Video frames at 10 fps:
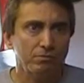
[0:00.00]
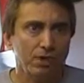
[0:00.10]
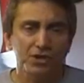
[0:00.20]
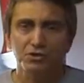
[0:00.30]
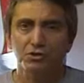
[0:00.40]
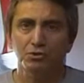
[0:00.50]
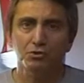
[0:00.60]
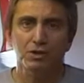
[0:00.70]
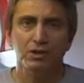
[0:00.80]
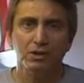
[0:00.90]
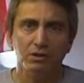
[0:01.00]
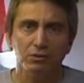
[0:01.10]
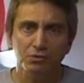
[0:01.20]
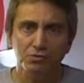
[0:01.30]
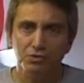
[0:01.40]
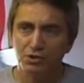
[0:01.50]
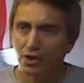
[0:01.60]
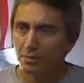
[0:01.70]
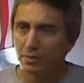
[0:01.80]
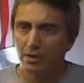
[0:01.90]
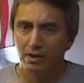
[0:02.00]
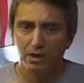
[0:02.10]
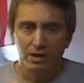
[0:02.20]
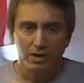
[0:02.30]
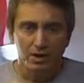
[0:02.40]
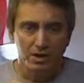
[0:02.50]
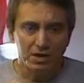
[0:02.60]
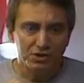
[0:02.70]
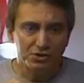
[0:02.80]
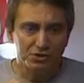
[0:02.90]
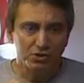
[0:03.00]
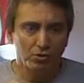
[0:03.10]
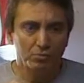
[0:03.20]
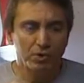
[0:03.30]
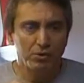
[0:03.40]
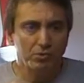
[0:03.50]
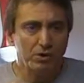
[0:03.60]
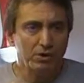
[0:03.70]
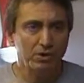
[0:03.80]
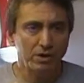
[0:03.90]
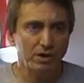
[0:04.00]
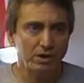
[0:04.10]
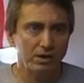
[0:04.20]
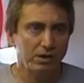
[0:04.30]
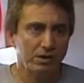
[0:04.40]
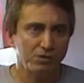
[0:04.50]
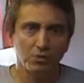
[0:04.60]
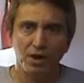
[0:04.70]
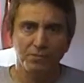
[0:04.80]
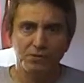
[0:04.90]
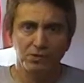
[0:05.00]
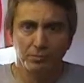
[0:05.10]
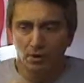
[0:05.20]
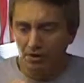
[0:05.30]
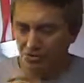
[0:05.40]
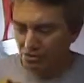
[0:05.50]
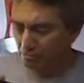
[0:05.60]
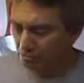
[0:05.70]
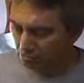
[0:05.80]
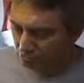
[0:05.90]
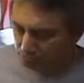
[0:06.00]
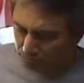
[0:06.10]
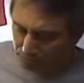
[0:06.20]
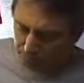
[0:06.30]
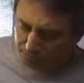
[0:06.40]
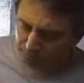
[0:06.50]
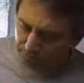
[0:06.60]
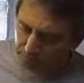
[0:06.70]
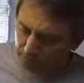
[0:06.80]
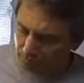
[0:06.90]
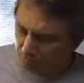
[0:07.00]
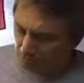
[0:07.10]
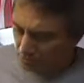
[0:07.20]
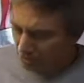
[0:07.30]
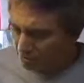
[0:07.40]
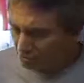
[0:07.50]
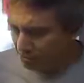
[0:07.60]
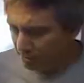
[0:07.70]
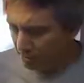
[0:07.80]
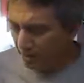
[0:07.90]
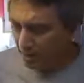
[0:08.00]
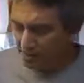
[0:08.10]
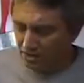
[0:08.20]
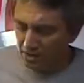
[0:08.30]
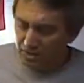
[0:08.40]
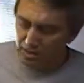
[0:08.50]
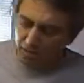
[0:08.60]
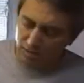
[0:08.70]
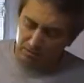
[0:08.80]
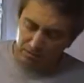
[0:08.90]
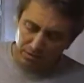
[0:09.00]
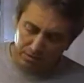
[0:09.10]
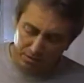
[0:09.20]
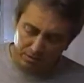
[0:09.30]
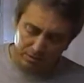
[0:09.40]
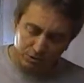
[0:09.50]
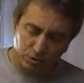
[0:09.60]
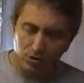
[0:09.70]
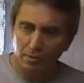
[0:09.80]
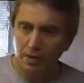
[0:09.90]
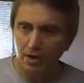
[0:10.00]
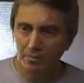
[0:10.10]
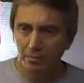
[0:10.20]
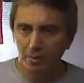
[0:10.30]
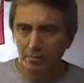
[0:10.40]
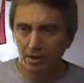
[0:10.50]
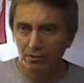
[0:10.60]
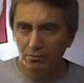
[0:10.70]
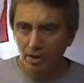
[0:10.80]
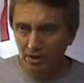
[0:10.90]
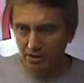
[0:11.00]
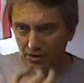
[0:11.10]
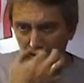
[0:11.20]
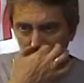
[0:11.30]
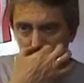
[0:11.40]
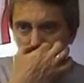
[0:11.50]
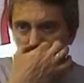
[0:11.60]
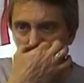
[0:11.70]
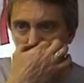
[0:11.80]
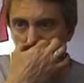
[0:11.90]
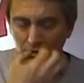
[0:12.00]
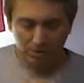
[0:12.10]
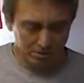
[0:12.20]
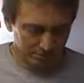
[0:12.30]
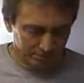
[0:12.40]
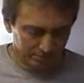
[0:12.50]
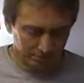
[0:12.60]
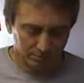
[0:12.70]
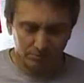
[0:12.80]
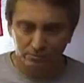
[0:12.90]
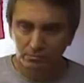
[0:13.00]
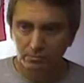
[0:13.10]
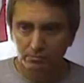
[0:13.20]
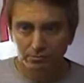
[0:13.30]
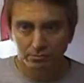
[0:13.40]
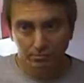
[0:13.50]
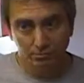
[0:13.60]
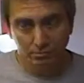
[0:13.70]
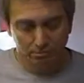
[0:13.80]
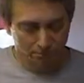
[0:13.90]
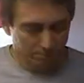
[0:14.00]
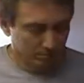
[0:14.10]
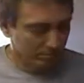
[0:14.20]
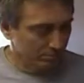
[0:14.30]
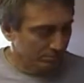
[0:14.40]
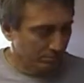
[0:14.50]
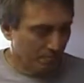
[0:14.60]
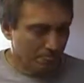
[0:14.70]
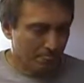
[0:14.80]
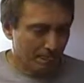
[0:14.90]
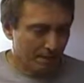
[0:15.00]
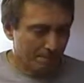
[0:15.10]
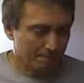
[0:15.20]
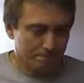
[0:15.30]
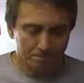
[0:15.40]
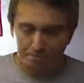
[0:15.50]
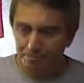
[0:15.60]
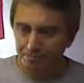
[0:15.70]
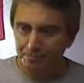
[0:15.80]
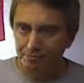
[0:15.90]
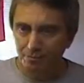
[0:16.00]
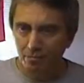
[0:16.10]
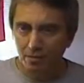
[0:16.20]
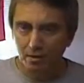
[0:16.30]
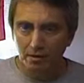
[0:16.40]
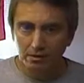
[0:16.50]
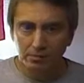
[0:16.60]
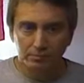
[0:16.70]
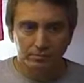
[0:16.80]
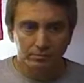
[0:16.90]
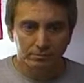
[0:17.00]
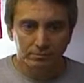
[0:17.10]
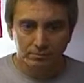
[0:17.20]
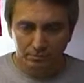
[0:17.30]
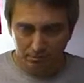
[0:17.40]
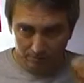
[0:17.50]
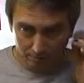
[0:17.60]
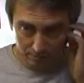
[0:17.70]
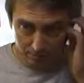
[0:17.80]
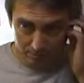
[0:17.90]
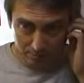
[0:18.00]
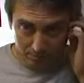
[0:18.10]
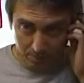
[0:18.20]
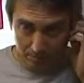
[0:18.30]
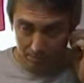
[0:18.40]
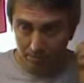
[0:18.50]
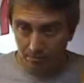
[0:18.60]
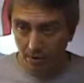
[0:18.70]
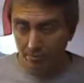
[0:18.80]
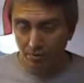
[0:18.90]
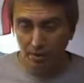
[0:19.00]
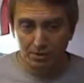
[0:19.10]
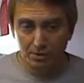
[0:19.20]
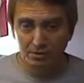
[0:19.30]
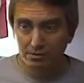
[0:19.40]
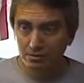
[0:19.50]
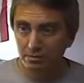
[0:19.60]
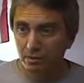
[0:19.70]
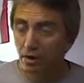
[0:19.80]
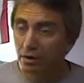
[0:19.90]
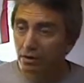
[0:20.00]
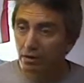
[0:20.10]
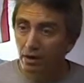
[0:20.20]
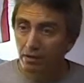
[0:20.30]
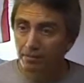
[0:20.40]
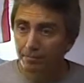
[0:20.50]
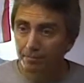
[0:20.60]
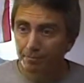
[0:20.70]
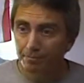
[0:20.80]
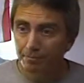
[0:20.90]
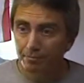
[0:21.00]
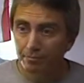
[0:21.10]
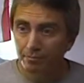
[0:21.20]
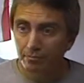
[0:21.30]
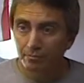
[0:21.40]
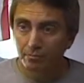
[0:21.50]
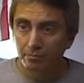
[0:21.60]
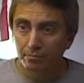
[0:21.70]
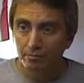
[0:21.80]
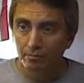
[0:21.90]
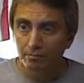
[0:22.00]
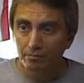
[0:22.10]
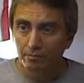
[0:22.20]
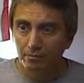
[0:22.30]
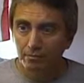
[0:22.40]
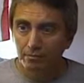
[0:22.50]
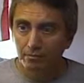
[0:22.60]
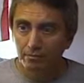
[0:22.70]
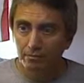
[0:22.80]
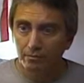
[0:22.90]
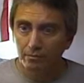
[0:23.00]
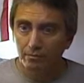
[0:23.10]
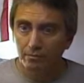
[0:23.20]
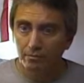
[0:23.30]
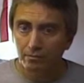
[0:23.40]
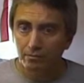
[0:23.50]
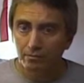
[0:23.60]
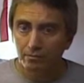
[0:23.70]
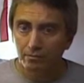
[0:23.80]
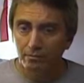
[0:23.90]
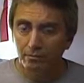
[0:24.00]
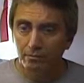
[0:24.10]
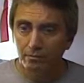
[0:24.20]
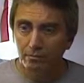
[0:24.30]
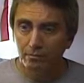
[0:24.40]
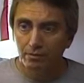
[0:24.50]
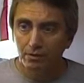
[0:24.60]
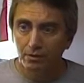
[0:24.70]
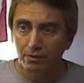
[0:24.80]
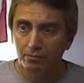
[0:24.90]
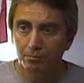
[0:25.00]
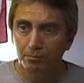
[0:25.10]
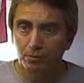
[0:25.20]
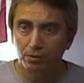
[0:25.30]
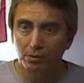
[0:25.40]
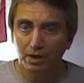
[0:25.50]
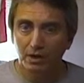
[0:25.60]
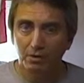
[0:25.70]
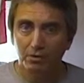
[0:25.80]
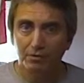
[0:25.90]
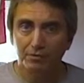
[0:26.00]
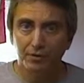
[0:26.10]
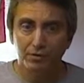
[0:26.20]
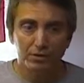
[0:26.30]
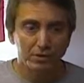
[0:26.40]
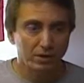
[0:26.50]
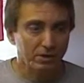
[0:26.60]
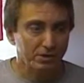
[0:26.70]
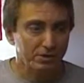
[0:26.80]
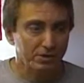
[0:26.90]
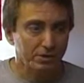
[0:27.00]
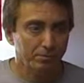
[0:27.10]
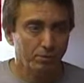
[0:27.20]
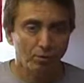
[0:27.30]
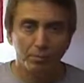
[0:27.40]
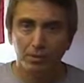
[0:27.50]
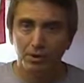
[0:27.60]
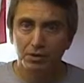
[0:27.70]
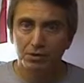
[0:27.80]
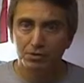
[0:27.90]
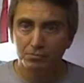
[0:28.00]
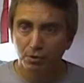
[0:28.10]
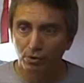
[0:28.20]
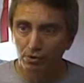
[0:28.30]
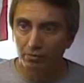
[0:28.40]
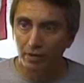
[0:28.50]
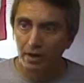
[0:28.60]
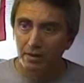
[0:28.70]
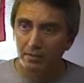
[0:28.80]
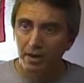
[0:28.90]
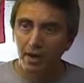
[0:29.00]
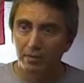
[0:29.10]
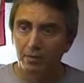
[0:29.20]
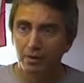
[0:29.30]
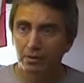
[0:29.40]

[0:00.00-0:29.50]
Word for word: has to do the uh, grocery shopping, and he's the sole breadwinner, and uh, his wife is the boss. Hey, hey. I know somebody that's like that. Talk right. about a, a, big ring in the old Schnozzola. Ah! What was the name of that? Uh, the bull in the. Uh, my uh, my in the brothers. Fairy tales. Huh? Huh? The bull in the fairy tales. The only bull I know in a fairy tale is uh, Paul Bunyan's bull. No, babe, no, babe.